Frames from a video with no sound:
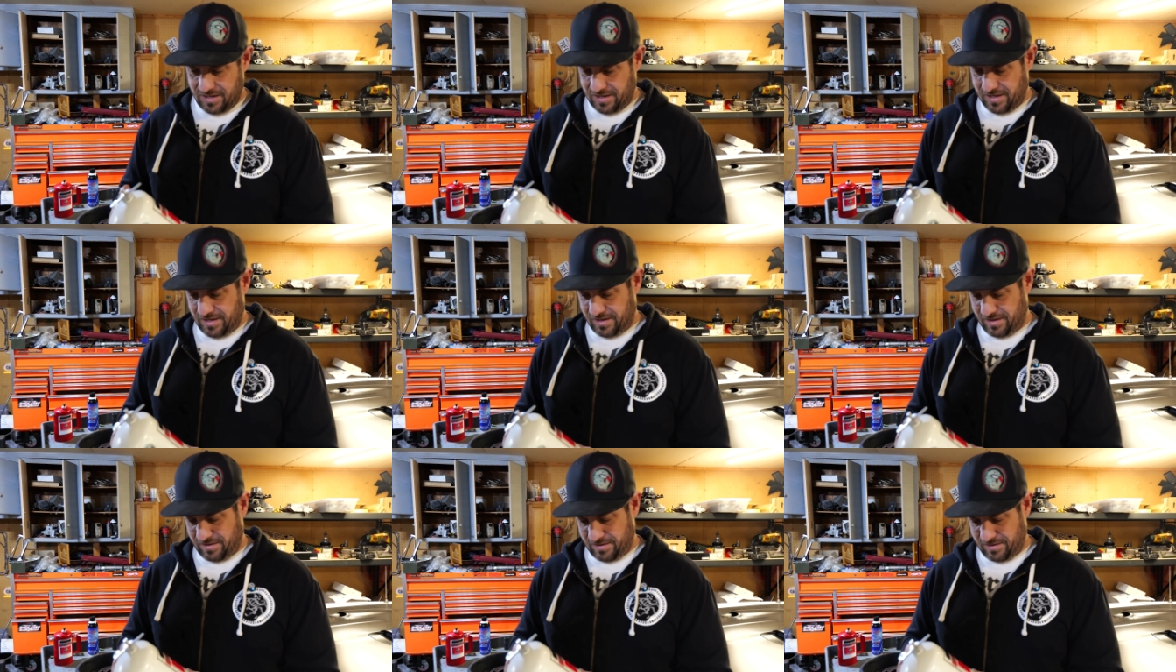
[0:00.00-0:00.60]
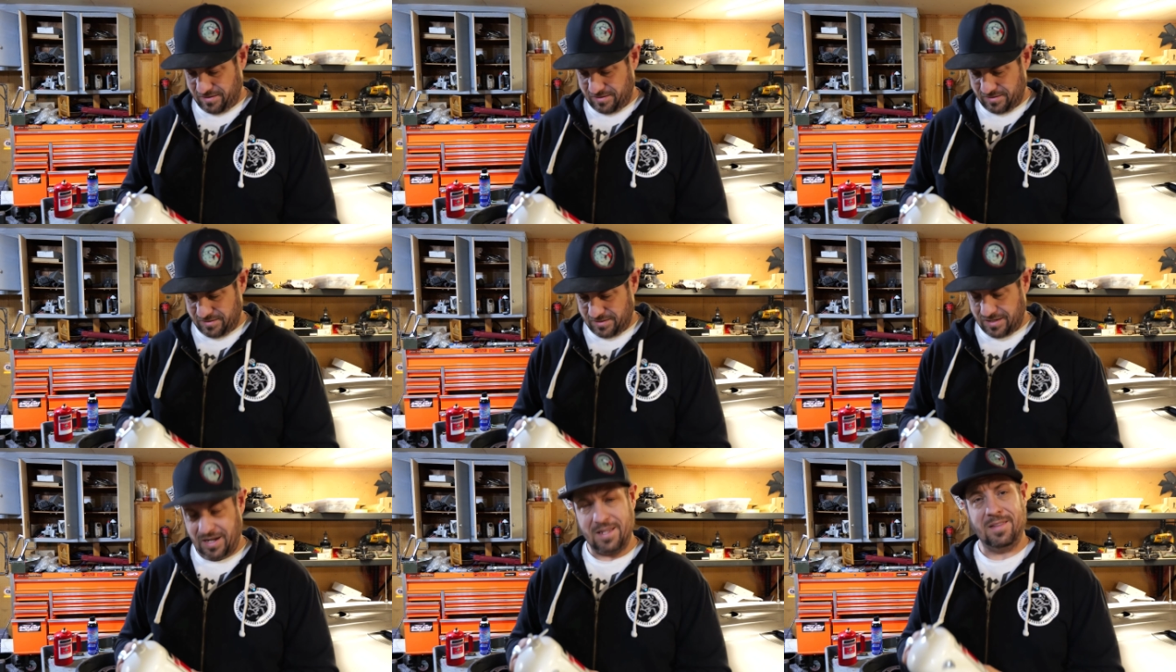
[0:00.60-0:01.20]
And
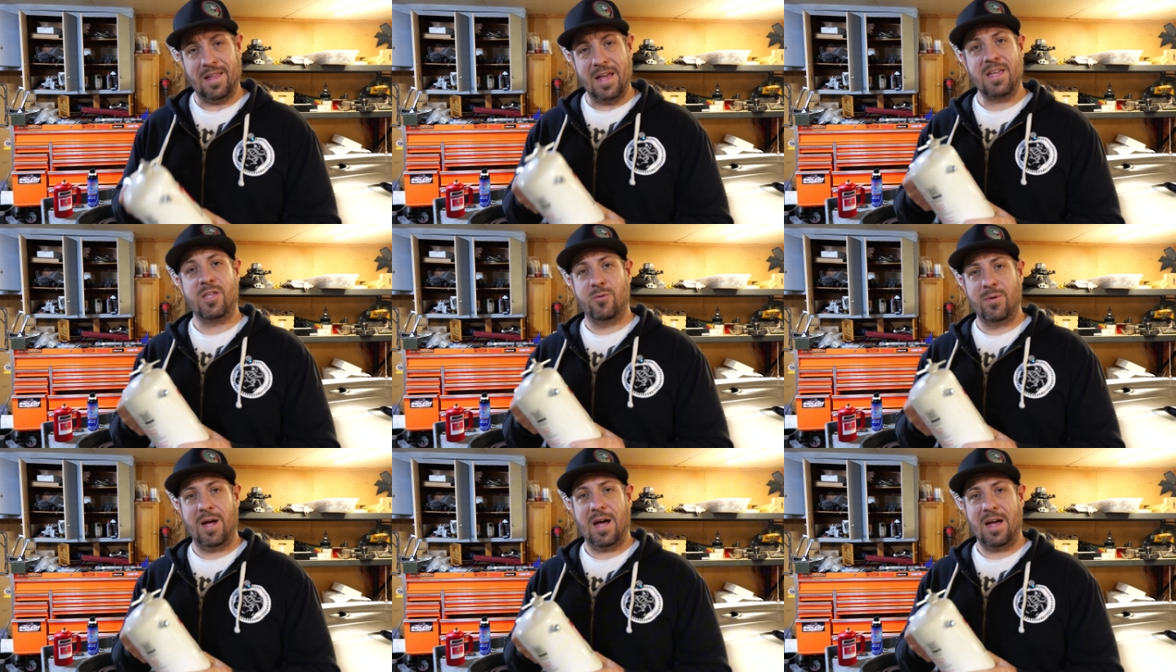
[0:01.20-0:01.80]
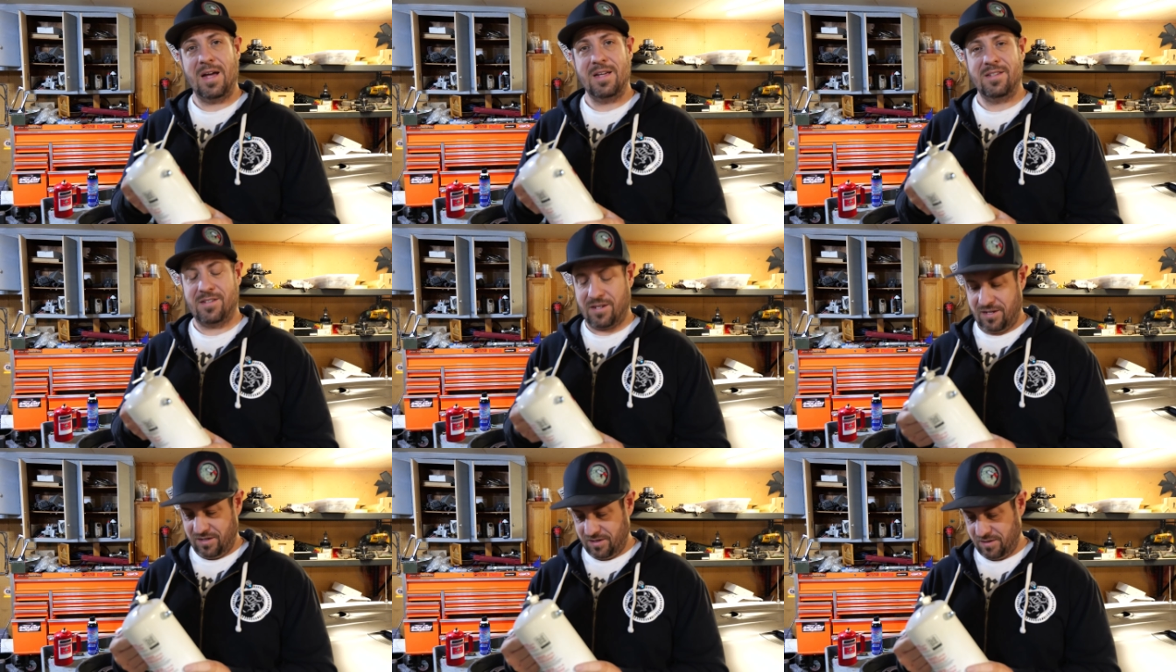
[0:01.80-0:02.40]
I like you
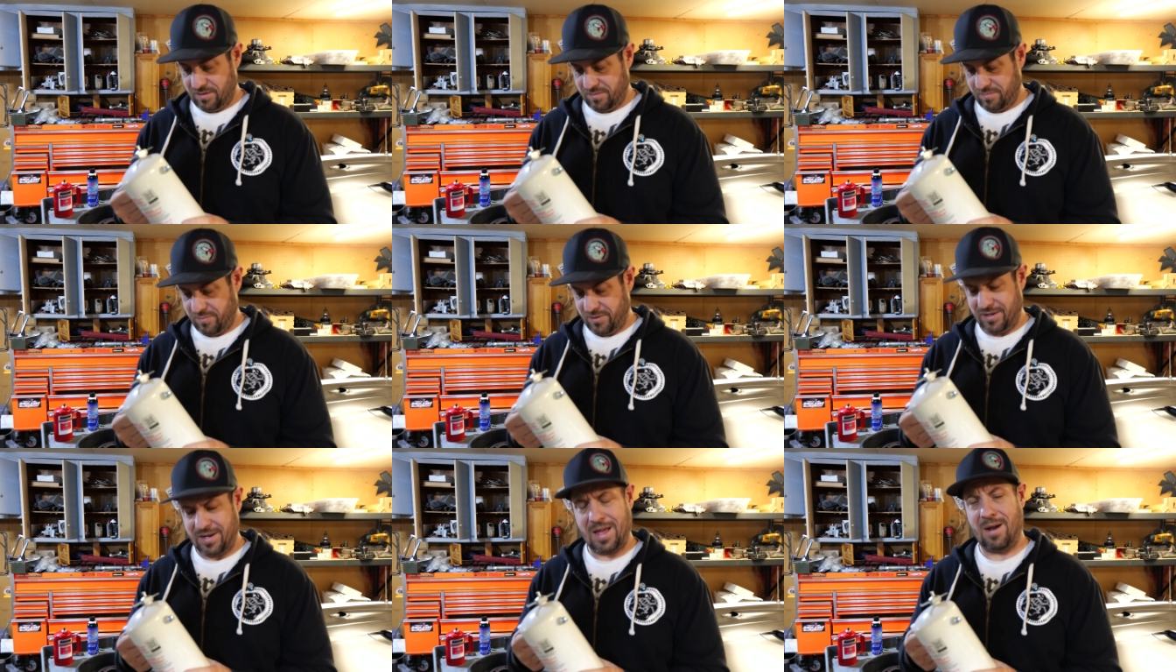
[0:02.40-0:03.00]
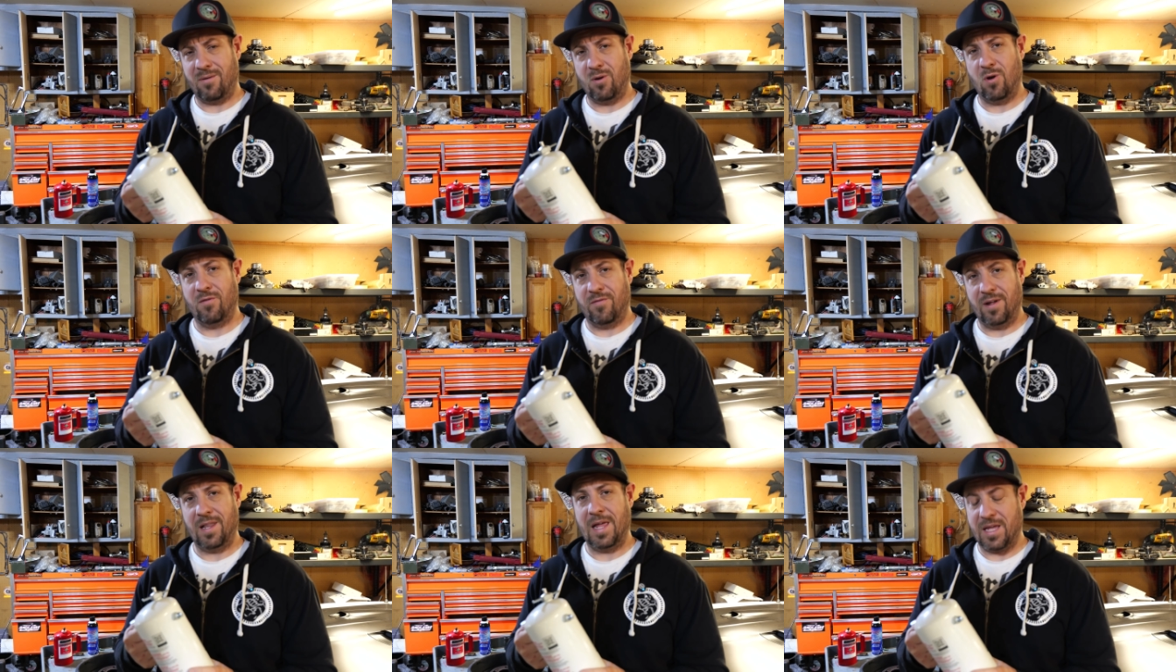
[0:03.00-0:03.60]
guys, but I don't know if
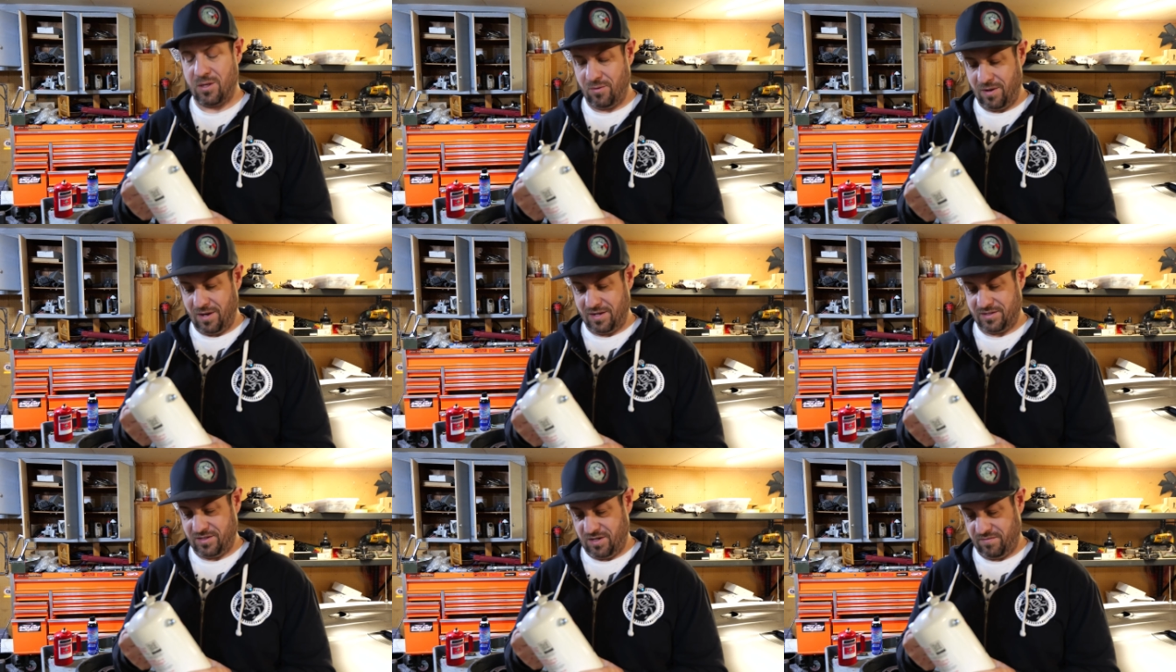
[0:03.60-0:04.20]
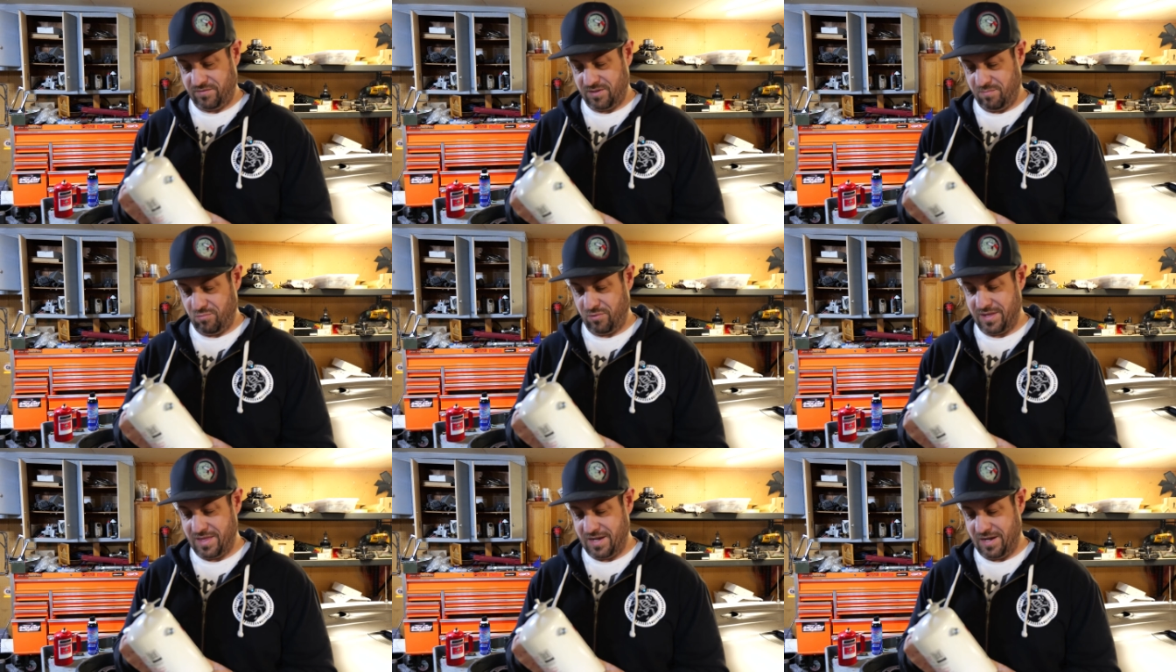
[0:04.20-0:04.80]
I like you guys enough to
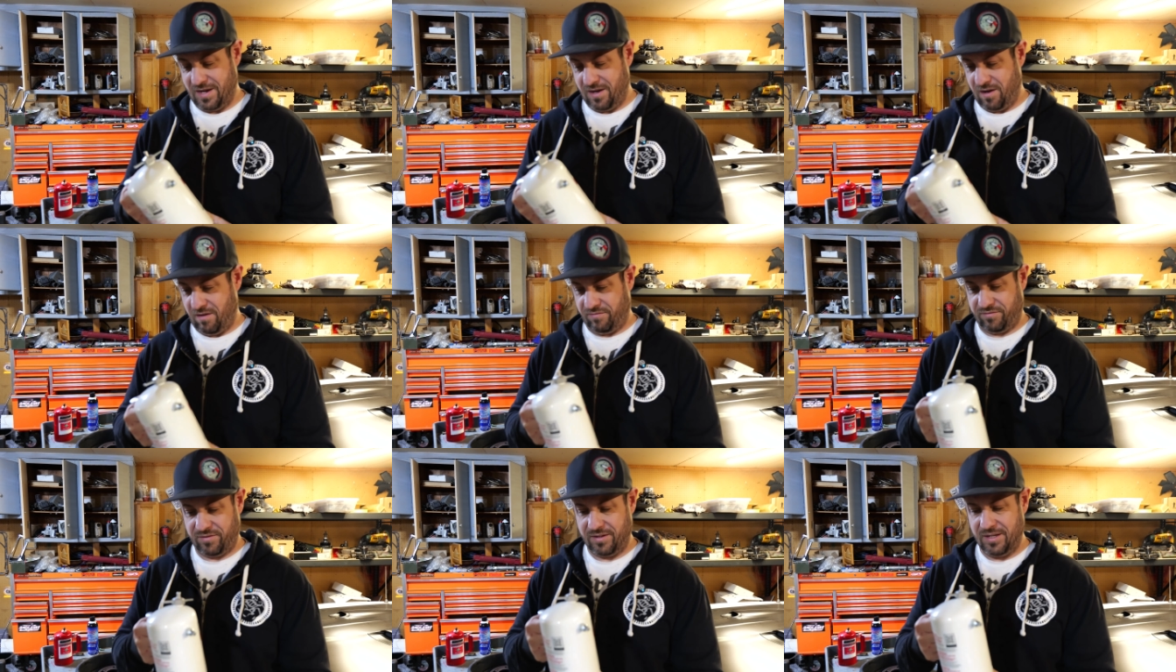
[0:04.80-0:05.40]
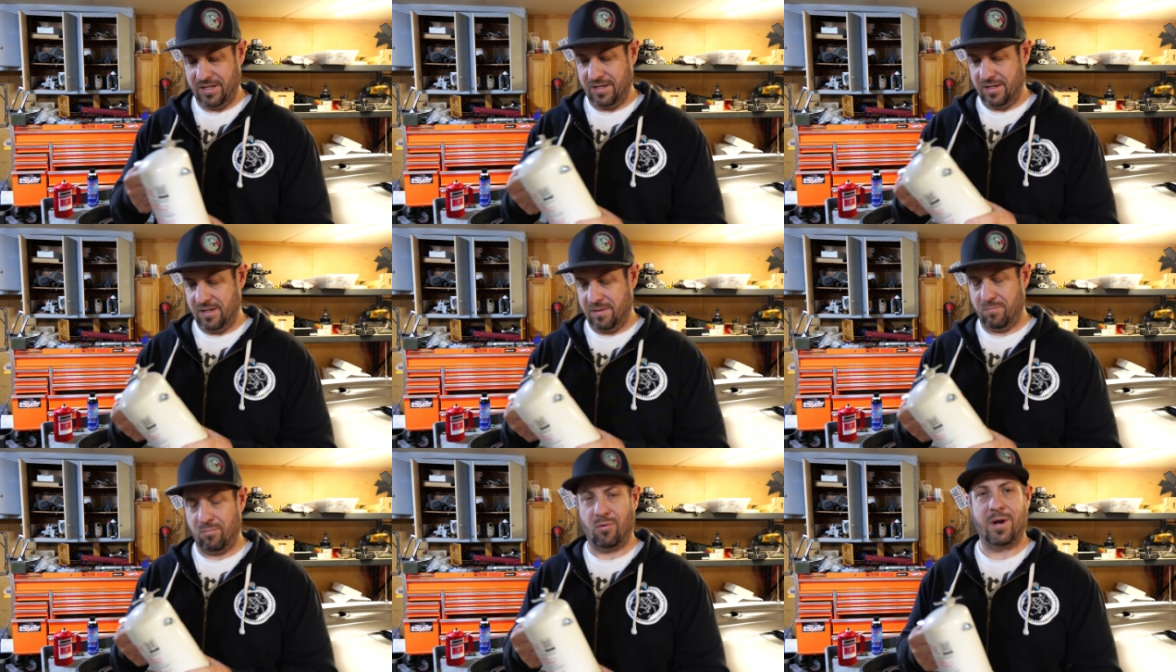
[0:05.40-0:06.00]
breathe in enough
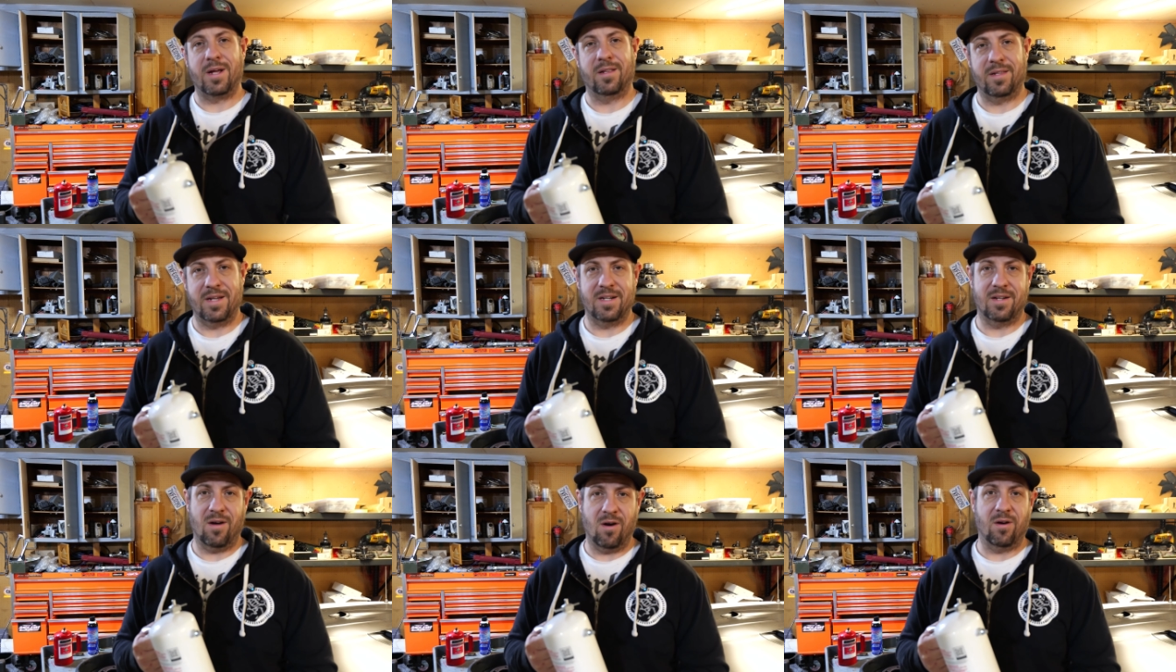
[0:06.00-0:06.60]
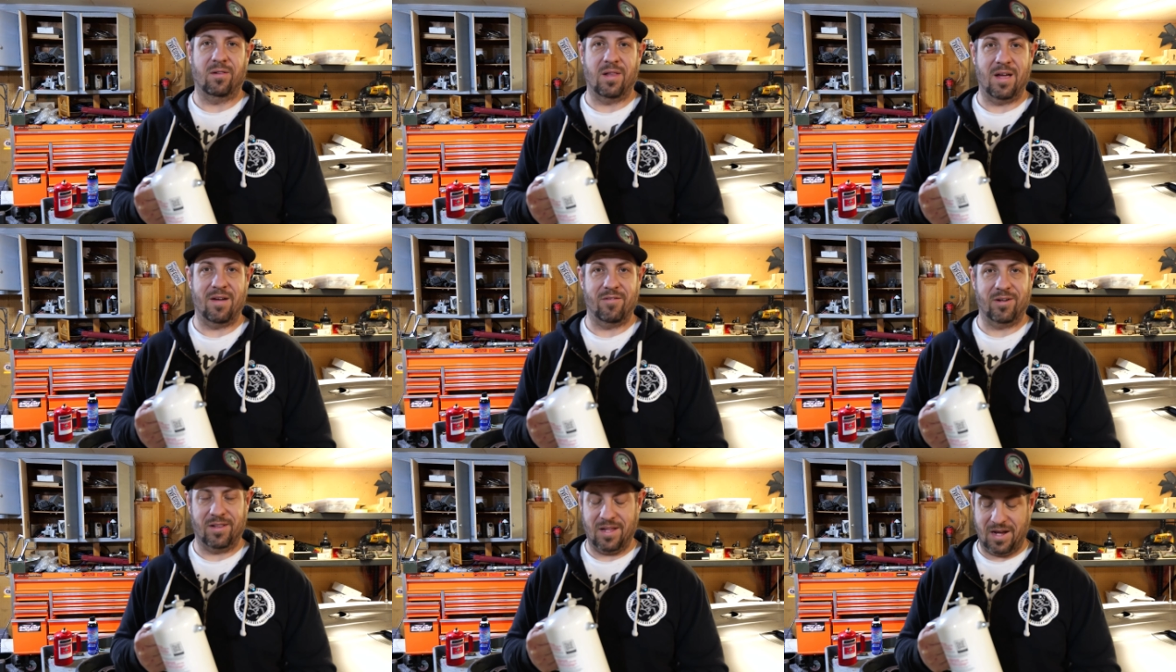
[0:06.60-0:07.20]
Brakleen to unalive
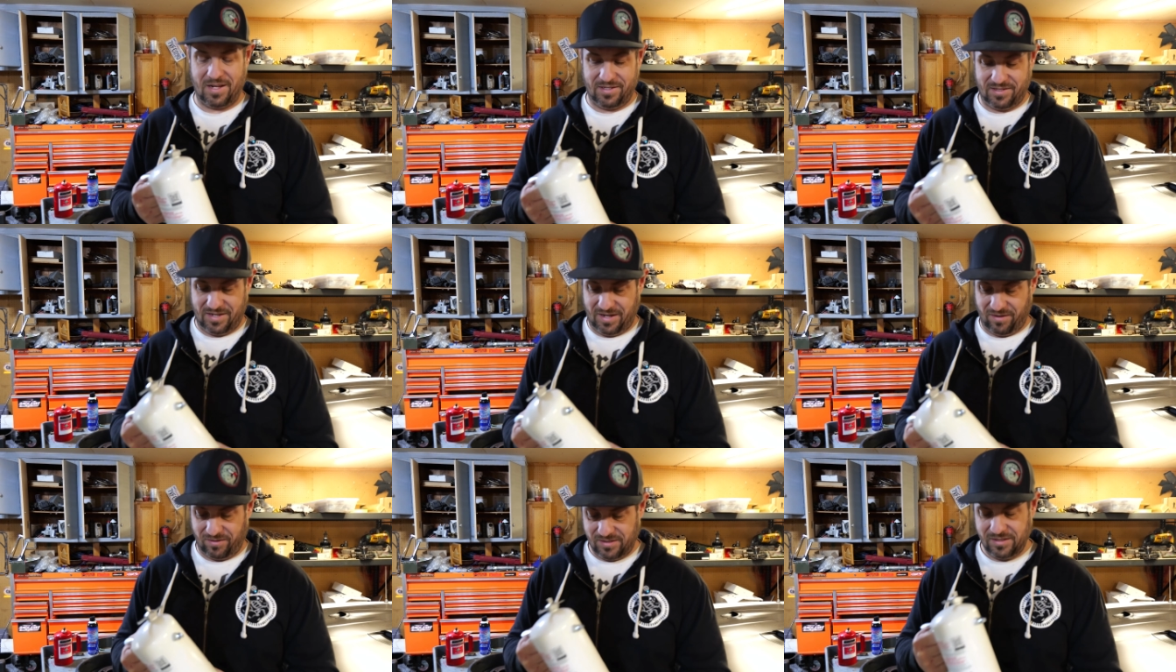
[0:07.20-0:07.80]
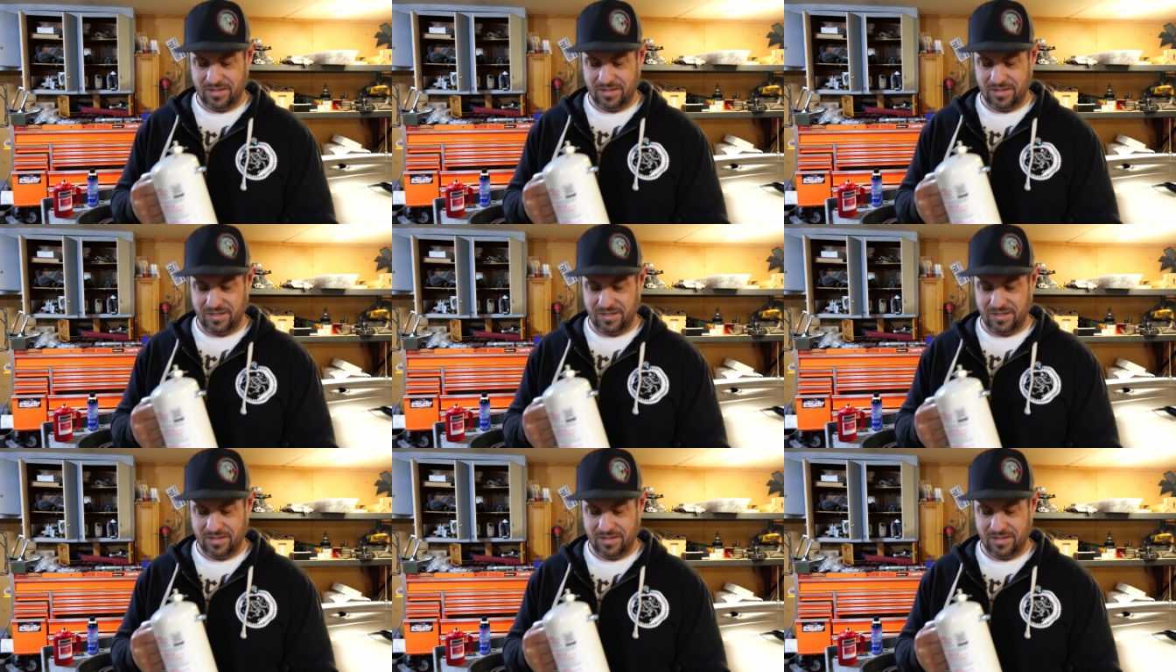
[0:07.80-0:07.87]
a Clydesdale.